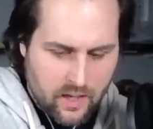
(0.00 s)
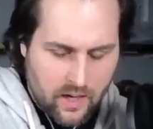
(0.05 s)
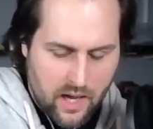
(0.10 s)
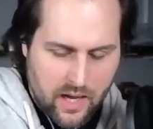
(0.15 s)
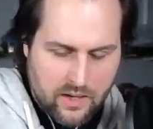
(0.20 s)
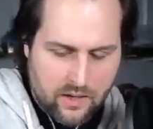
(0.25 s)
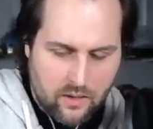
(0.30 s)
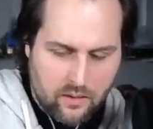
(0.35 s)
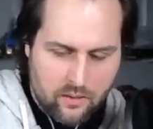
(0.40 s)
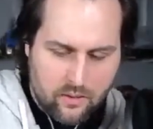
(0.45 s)

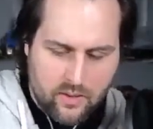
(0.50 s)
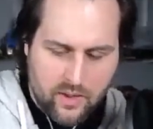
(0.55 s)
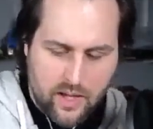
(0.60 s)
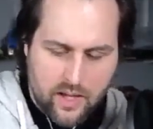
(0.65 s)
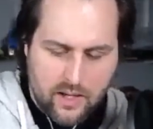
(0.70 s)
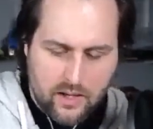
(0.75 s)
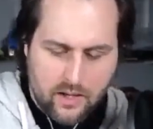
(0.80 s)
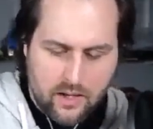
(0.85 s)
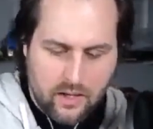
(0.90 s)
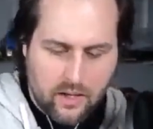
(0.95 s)
I know
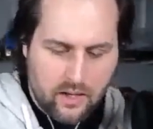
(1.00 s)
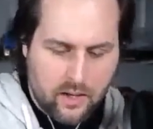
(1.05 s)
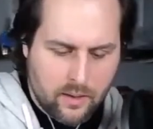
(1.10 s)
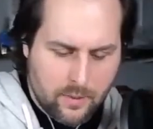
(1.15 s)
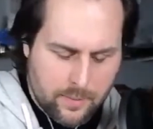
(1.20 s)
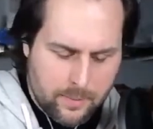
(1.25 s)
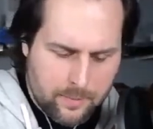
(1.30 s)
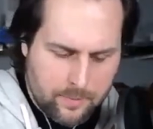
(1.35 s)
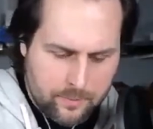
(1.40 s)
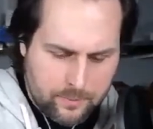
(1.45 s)
that
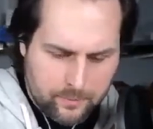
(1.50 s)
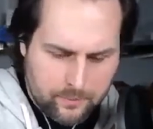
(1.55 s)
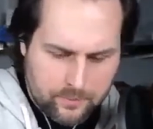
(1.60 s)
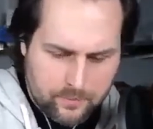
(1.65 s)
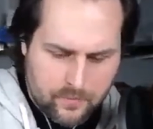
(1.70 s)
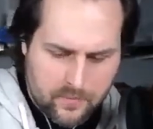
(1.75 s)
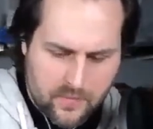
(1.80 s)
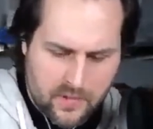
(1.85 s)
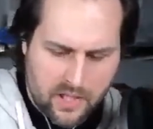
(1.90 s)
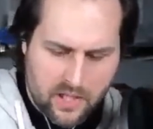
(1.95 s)

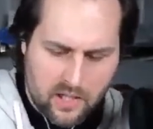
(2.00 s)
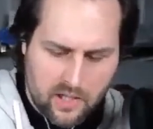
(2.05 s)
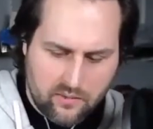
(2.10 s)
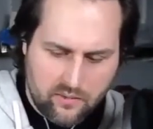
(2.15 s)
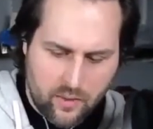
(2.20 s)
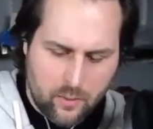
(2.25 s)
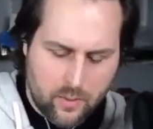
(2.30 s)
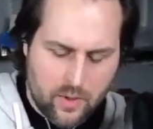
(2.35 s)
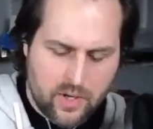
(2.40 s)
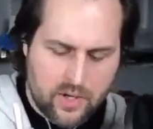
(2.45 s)

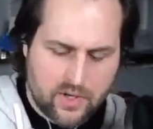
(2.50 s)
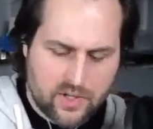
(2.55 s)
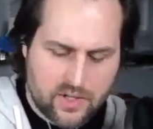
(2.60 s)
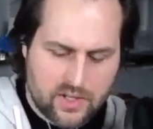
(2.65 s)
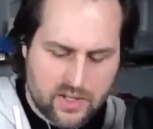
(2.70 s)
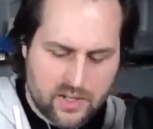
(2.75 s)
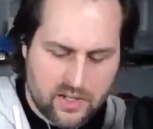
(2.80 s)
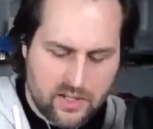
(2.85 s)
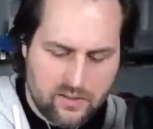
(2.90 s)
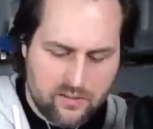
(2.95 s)
if I were to
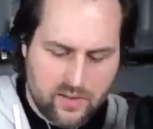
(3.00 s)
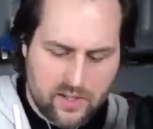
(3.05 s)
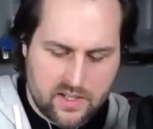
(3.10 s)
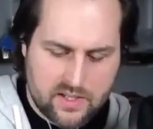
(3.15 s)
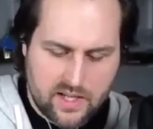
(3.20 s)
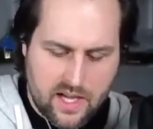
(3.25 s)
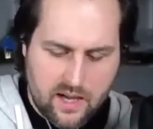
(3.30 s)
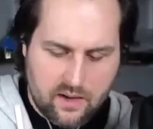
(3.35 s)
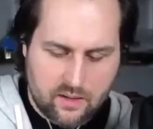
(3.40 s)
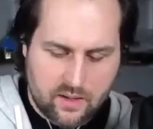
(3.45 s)
just leave
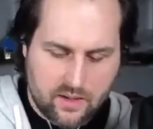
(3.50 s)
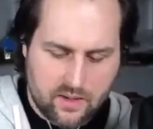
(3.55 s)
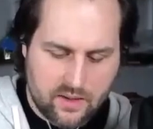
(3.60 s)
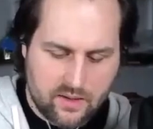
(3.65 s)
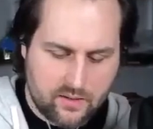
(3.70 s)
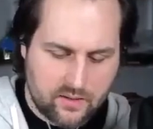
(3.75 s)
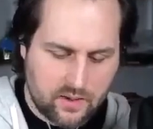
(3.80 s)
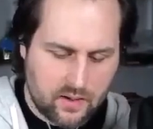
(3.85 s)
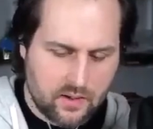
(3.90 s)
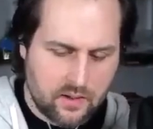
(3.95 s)
these out in the
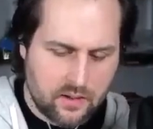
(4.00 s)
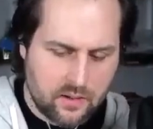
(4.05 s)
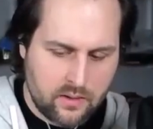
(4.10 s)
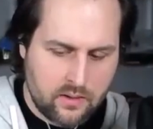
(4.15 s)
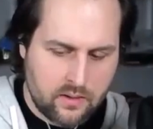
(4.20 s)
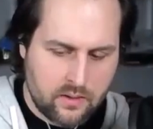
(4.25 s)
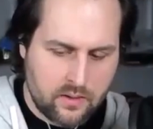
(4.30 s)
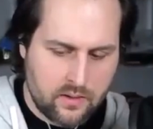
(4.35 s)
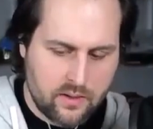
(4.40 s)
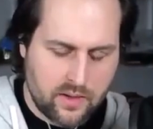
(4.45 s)

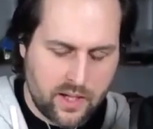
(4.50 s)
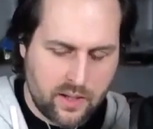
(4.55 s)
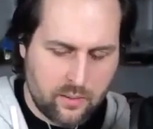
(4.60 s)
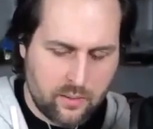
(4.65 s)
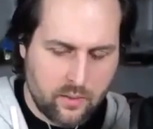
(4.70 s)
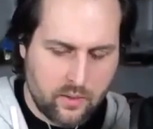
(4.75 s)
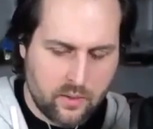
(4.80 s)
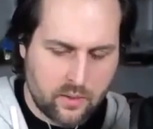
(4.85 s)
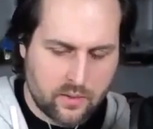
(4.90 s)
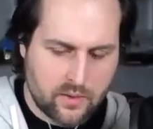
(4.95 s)
sun, they
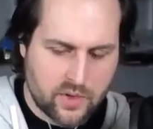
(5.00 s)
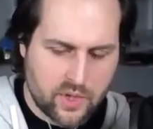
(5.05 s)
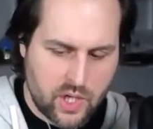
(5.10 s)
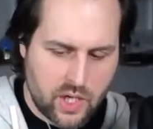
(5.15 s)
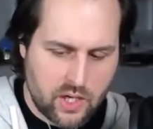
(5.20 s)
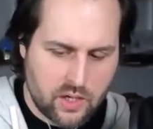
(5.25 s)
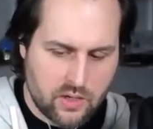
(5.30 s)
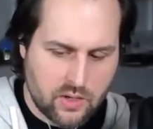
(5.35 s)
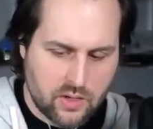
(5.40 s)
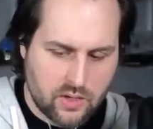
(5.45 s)
will
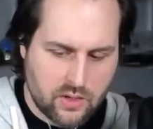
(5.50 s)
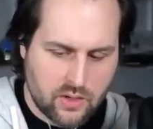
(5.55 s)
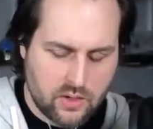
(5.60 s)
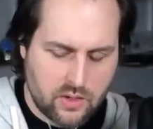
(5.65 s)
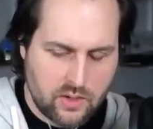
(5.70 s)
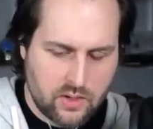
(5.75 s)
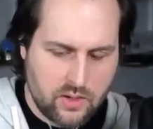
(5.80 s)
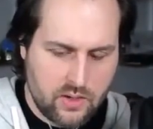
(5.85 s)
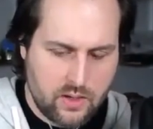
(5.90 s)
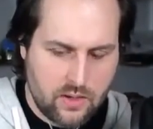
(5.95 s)
change.
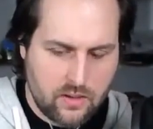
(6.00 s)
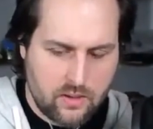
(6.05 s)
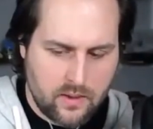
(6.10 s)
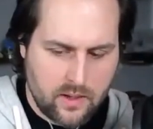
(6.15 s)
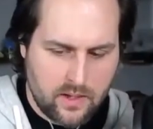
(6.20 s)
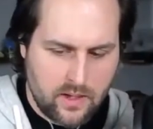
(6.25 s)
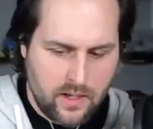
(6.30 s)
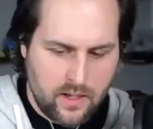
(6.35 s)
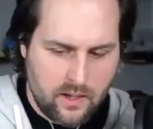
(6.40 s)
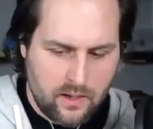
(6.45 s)

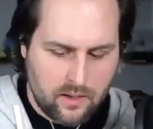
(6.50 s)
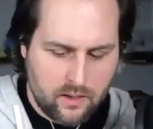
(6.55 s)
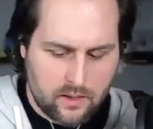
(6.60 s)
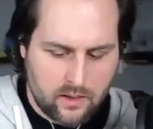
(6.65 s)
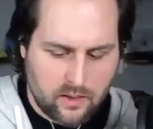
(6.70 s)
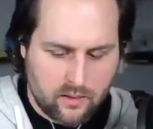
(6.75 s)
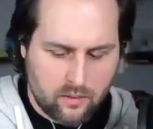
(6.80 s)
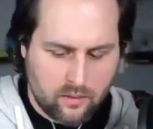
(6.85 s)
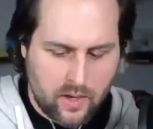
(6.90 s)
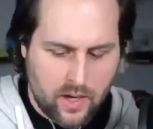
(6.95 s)
They get a
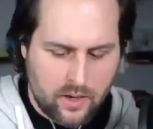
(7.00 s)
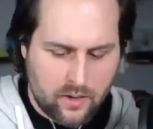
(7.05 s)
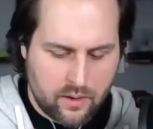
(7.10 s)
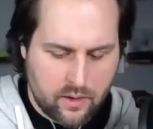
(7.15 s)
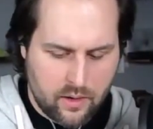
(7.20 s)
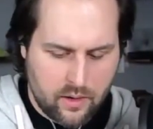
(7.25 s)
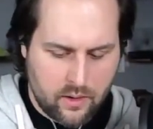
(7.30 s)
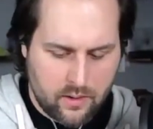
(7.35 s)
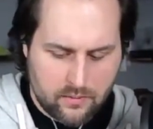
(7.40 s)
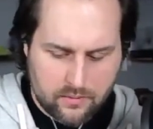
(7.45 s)
little
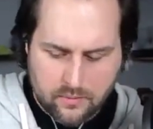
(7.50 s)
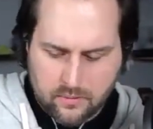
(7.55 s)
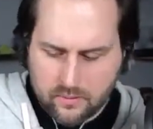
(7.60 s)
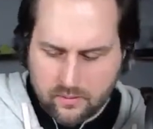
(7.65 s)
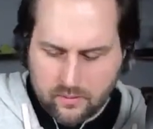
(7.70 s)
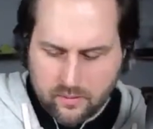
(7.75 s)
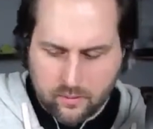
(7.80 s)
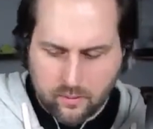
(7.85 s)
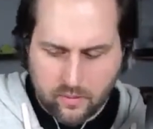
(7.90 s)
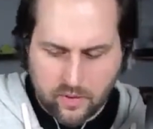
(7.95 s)
redder
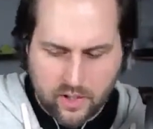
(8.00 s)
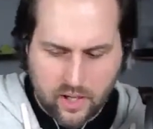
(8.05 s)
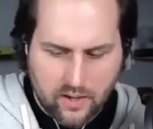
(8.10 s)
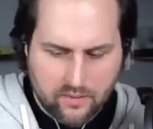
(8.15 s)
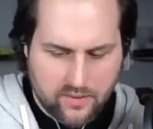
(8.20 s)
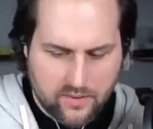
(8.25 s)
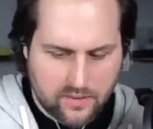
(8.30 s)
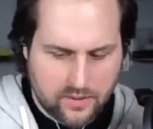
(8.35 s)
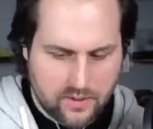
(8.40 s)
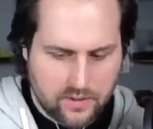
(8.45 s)
from what
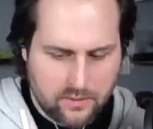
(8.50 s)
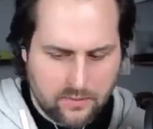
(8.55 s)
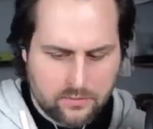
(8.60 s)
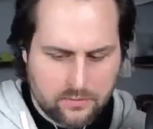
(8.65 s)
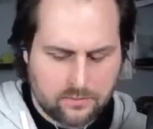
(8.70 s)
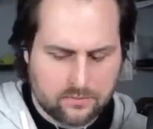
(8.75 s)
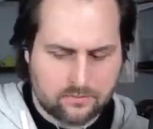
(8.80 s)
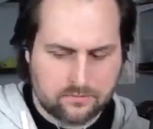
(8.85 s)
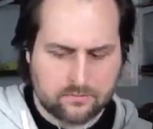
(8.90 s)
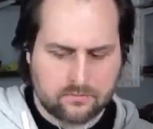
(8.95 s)
I've seen
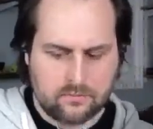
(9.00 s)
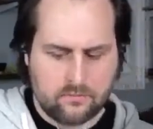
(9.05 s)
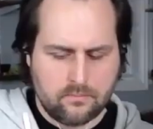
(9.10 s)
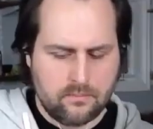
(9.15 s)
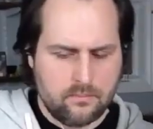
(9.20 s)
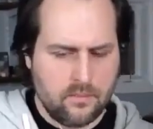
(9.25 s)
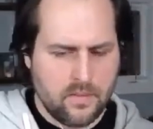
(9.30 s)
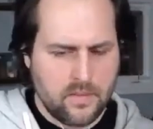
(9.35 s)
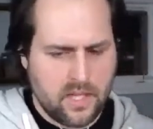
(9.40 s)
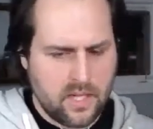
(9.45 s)

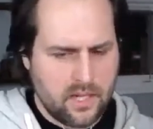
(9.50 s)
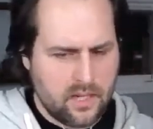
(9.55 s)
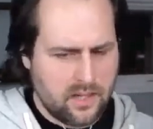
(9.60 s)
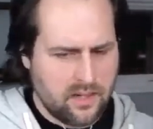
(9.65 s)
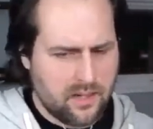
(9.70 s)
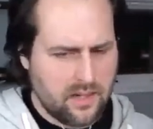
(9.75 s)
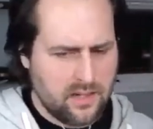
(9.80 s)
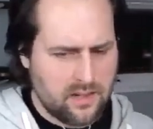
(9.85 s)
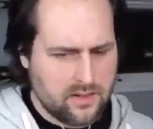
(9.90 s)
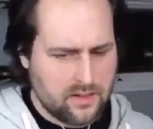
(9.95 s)

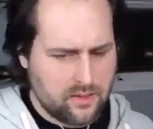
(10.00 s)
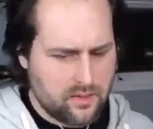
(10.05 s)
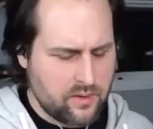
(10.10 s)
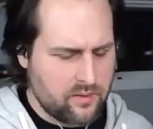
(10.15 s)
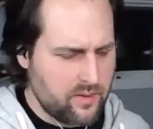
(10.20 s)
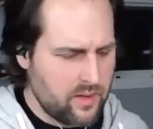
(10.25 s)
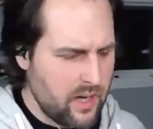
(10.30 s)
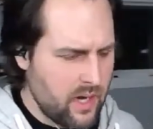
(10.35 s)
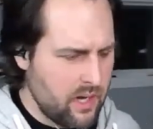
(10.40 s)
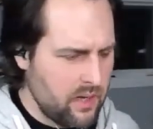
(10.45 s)
in sort
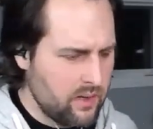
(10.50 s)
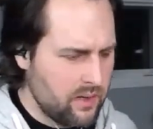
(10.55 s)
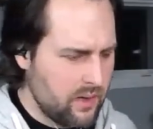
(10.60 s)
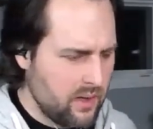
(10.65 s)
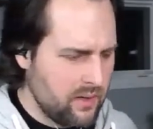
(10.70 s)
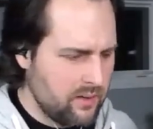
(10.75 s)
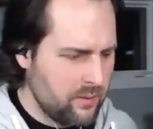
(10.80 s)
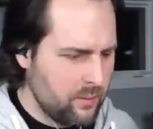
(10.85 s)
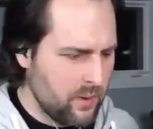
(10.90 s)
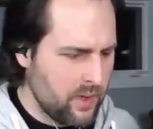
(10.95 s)
of not a
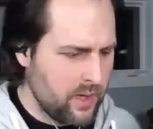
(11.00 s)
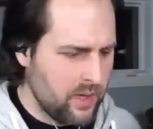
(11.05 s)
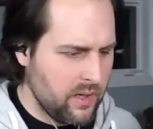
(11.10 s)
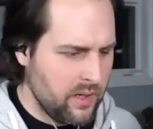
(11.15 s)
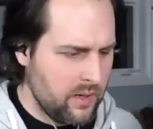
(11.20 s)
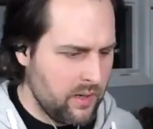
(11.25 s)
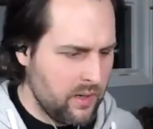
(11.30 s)
nice way.